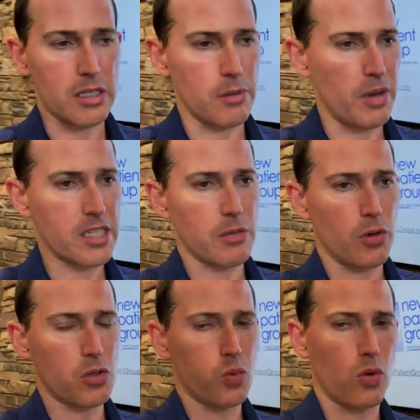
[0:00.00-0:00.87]
It's the best of
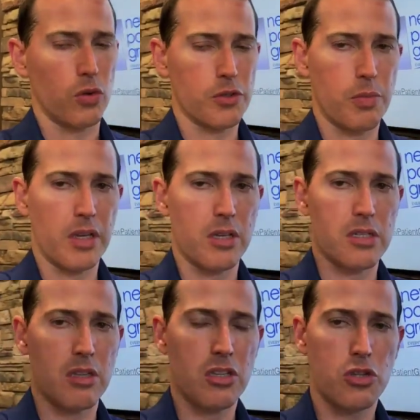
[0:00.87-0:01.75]
both worlds
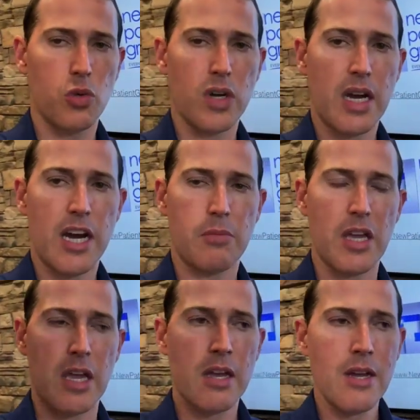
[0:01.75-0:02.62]
because in this new
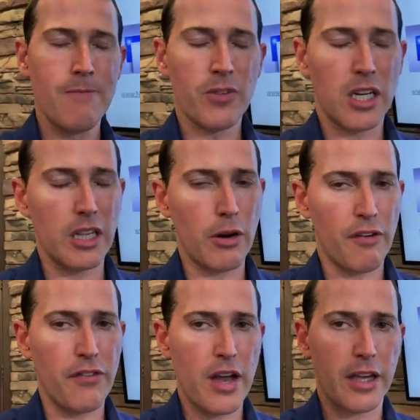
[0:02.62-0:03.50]
economy,
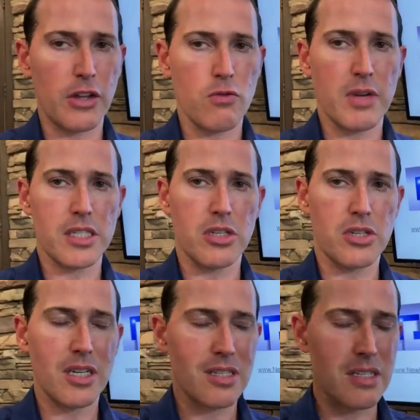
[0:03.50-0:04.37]
clarifying your
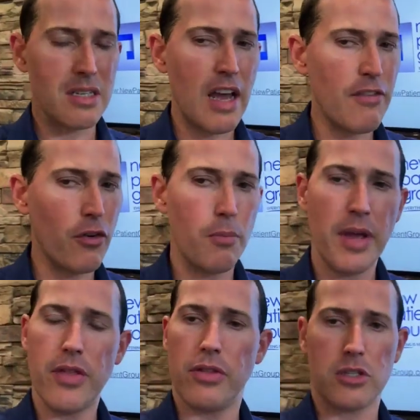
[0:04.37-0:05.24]
message has never
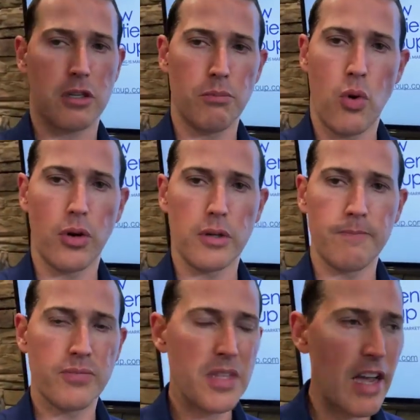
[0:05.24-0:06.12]
been this
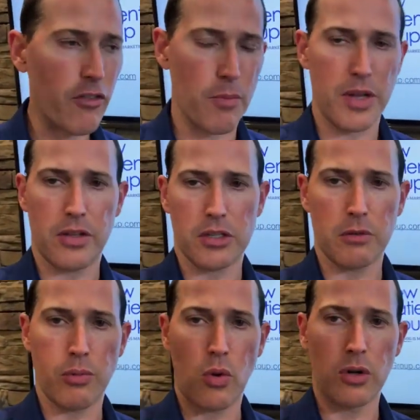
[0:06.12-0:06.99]
important, never been this
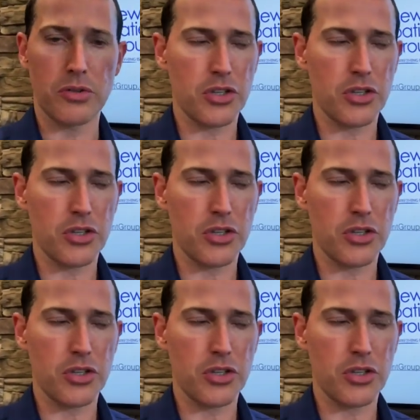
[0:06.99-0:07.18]
important.